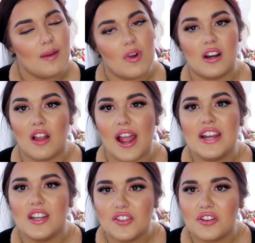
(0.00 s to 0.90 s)
I'm not gonna lie,
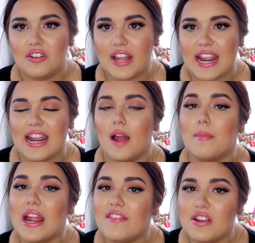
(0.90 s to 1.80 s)
it does look a little cakey. I
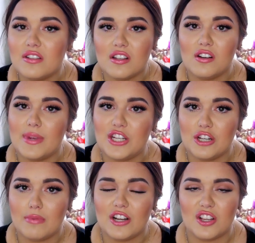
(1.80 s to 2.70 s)
may have used a little bit
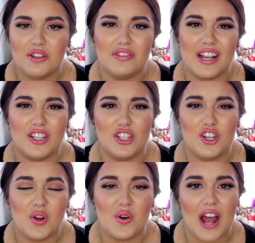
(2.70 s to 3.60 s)
too much. I used like
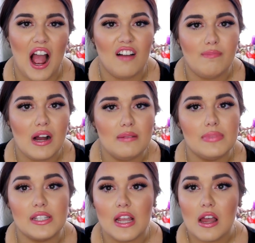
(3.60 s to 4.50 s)
2.5
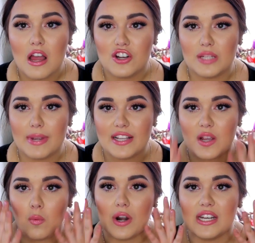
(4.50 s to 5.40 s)
pumps just because I
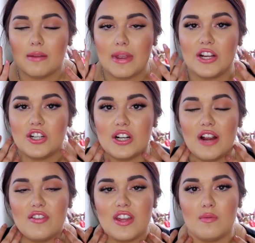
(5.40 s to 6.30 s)
wanted to make sure
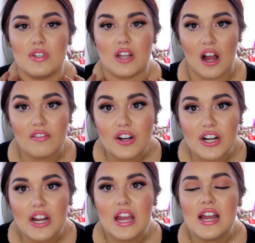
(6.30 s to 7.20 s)
everything was
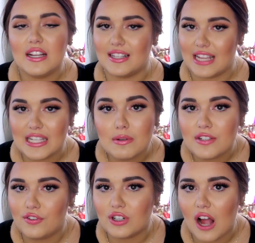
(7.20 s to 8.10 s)
covered. It says it was
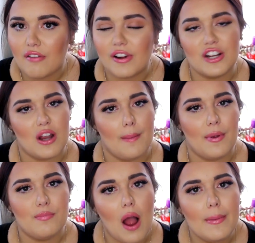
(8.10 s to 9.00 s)
full coverage. I
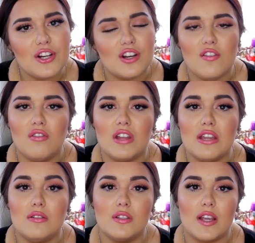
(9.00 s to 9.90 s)
probably should have only
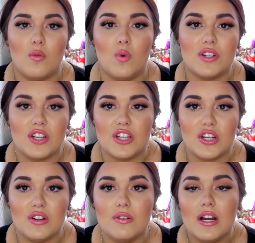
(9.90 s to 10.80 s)
used like 1 to
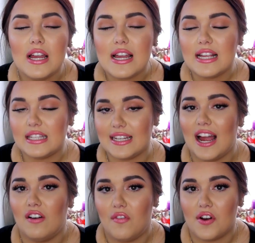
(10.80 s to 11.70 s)
2 and see
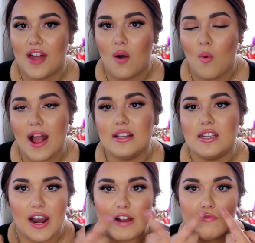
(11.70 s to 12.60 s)
how far that
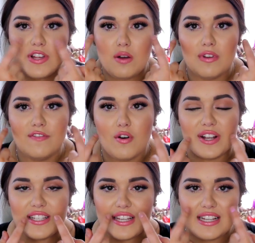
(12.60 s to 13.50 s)
went. And I really only
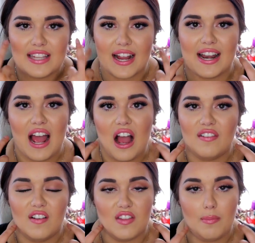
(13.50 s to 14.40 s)
focused the second
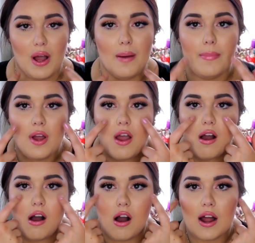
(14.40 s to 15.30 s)
half of the pump
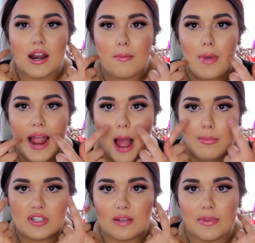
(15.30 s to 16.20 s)
on my
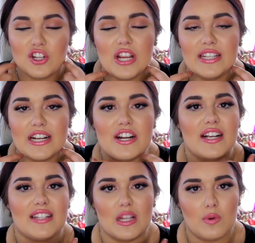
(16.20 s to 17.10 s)
apples on my cheeks area
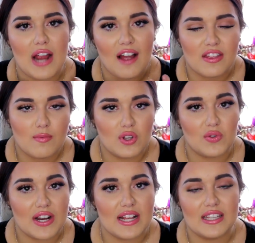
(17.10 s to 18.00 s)
because that's where I have the most
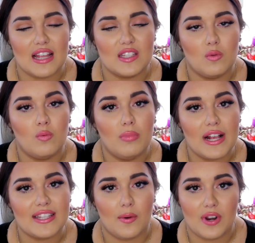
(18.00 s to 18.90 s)
redness and that's the
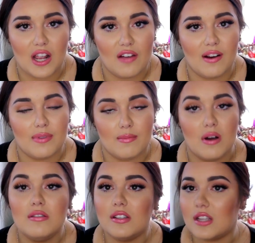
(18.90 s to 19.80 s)
place I want to cover up the
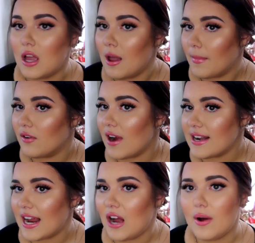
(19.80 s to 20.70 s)
most. But
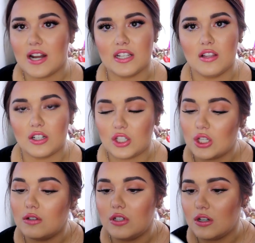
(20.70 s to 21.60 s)
right now it doesn't look
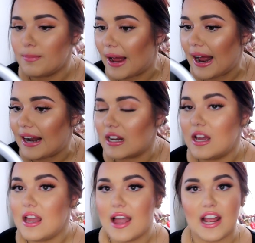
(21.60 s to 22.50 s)
too bad.
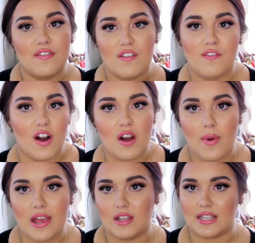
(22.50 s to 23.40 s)
Again, from far
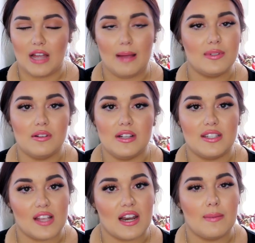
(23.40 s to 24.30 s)
away it looks absolutely
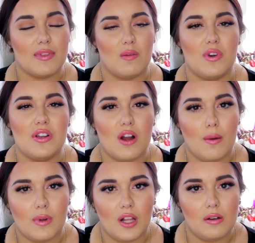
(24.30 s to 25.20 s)
stunning, but then when you go
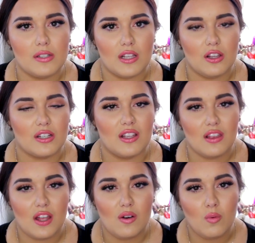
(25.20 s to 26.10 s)
up close it looks a
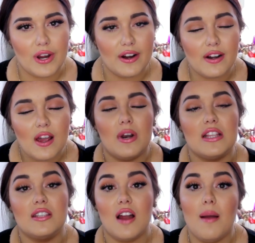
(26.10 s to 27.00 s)
little weird, but
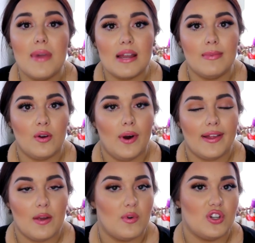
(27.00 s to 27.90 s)
it's not making me
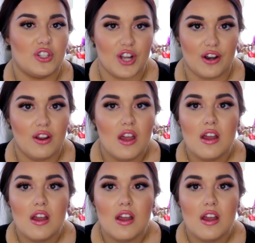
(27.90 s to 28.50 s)
oily, which is good.